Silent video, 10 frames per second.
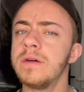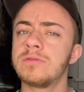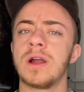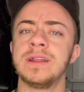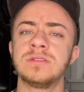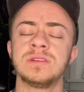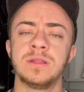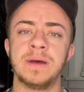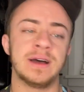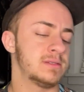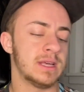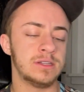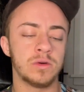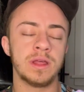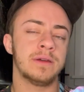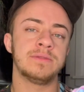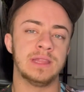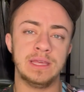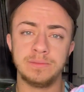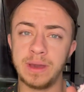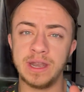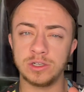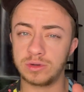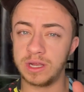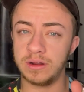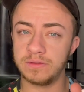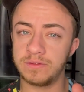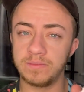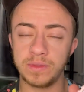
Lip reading: of grinders in the past that I don't have like penetrative